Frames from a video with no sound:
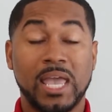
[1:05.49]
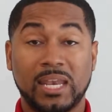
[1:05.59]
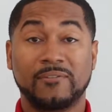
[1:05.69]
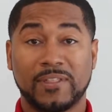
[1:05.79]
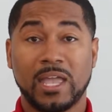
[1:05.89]

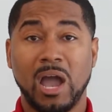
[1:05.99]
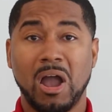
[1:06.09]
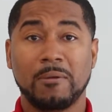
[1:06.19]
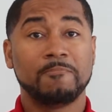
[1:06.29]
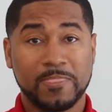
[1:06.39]
And if they
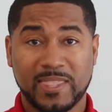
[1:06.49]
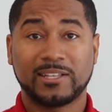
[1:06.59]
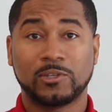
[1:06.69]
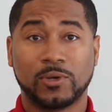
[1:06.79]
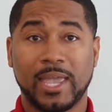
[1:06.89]
are,
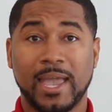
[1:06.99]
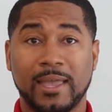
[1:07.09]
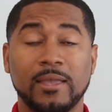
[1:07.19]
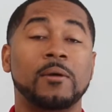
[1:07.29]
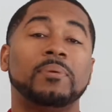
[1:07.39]
that's
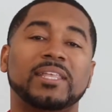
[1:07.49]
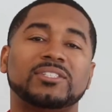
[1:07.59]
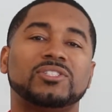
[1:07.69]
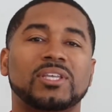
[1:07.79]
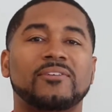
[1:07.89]
okay, but
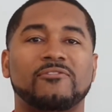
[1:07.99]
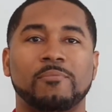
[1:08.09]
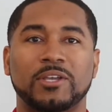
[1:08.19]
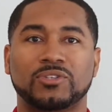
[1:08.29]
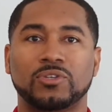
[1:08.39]
that's just
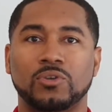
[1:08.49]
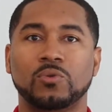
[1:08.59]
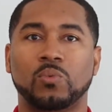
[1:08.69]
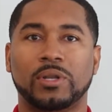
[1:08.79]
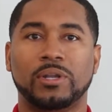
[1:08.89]
information
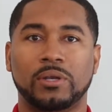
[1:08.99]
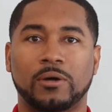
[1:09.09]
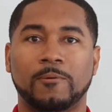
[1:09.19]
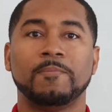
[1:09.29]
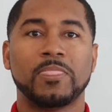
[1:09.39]
you'd want to
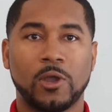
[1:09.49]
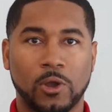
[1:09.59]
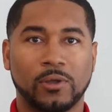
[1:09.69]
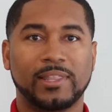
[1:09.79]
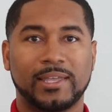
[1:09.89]
know
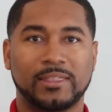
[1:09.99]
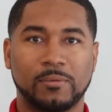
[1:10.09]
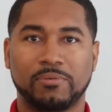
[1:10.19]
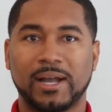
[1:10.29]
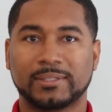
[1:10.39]
early in
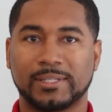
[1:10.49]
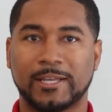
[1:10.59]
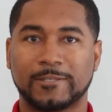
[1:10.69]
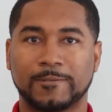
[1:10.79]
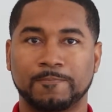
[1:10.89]
the
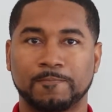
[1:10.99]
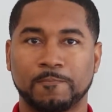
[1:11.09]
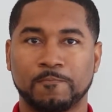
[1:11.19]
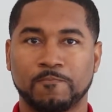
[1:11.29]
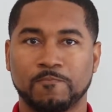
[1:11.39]
process.
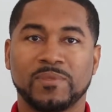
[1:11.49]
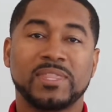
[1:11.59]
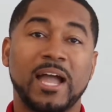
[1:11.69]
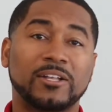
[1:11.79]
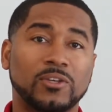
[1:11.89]

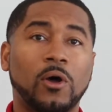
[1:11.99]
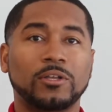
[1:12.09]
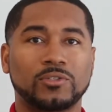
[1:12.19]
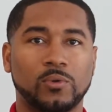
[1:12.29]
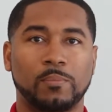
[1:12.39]
Now, it's
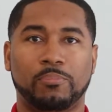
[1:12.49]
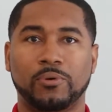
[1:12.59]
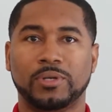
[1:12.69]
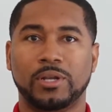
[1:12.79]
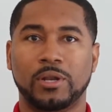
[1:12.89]
also
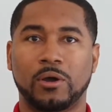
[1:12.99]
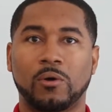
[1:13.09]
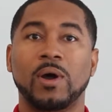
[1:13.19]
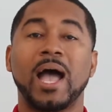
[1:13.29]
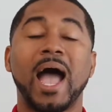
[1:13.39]
important to
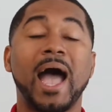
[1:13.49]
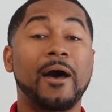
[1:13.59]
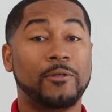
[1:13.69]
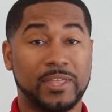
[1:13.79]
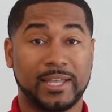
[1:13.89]
know
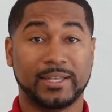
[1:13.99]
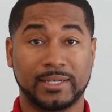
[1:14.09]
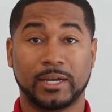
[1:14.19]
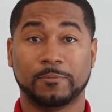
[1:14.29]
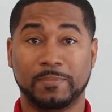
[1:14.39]
how they
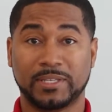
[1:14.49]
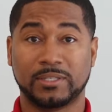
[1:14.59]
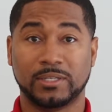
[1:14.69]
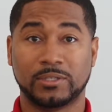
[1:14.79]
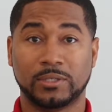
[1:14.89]
conduct
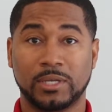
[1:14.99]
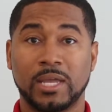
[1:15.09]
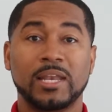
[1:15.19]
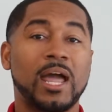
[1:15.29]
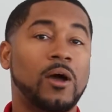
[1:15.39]
business.
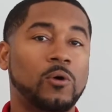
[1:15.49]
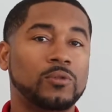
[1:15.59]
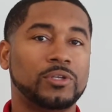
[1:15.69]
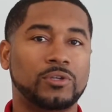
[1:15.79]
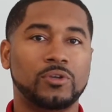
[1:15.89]
Not
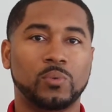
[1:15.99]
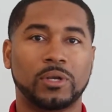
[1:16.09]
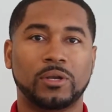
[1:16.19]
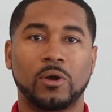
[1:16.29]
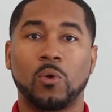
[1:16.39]
only do you
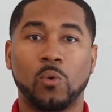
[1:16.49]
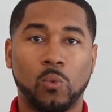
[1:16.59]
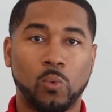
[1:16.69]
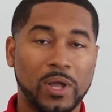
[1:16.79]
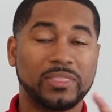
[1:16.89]
want to know
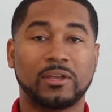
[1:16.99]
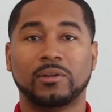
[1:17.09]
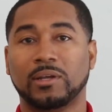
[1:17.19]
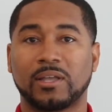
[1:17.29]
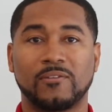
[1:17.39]
what they're
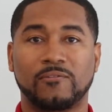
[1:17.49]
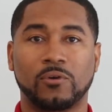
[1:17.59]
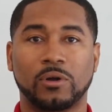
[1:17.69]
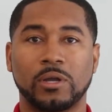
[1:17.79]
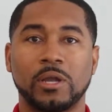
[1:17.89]
looking
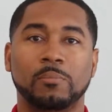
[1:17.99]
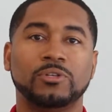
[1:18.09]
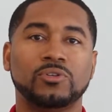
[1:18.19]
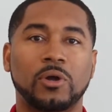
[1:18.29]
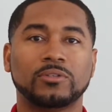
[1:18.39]
for,
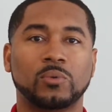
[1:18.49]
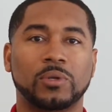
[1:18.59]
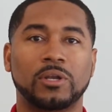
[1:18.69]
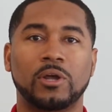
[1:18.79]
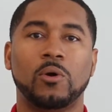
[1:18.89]
but you also
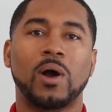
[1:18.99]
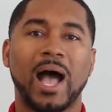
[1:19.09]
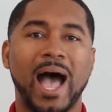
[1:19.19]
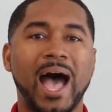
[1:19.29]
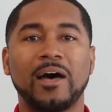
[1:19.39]
want to know
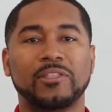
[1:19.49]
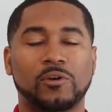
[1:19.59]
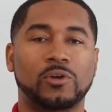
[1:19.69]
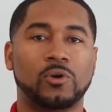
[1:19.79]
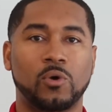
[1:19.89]
how they're
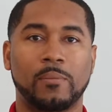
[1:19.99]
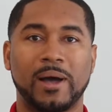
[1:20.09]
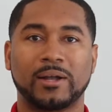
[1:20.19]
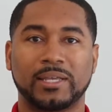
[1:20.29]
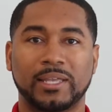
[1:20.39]
going to go
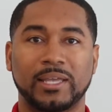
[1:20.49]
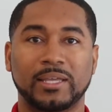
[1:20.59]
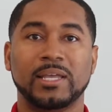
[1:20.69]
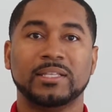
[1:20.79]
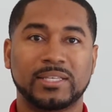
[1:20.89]
about getting
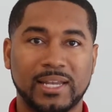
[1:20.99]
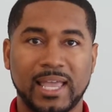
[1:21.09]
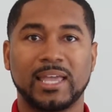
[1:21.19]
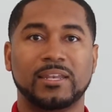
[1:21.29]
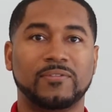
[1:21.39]
to the
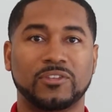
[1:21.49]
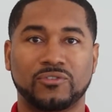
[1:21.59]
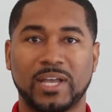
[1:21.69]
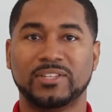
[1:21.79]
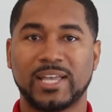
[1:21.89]
end of the
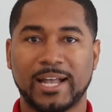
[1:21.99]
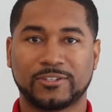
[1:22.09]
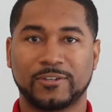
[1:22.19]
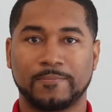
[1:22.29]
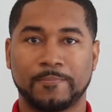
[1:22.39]

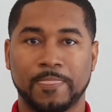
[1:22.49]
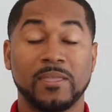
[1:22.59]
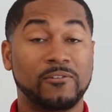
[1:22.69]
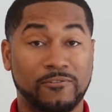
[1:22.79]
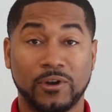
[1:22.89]
transaction.
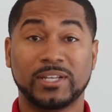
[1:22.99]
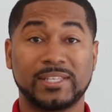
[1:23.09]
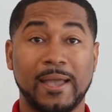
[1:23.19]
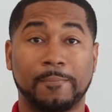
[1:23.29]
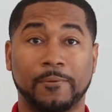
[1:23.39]
For
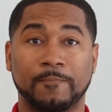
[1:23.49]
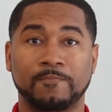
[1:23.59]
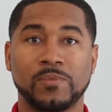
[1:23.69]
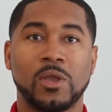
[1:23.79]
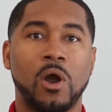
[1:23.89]
example,
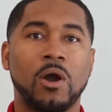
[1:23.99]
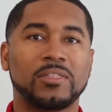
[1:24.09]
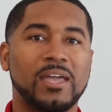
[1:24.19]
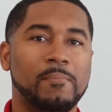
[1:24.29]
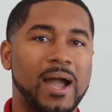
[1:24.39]
are
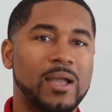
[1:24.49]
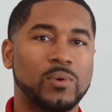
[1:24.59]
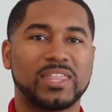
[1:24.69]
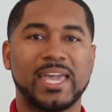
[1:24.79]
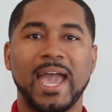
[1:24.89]
they buying
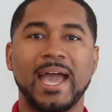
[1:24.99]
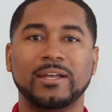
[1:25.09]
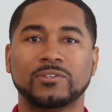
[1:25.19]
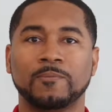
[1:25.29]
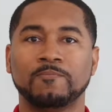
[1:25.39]
with
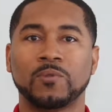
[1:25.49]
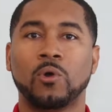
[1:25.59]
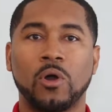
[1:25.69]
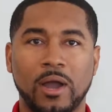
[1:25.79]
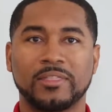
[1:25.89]
cash
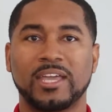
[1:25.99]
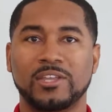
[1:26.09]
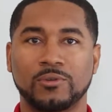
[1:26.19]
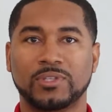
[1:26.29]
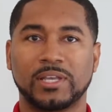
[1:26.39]
or are they
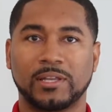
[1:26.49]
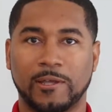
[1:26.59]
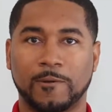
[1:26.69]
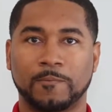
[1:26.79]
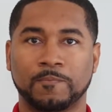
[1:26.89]
using a
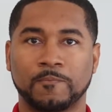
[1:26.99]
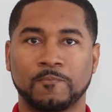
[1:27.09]
loan?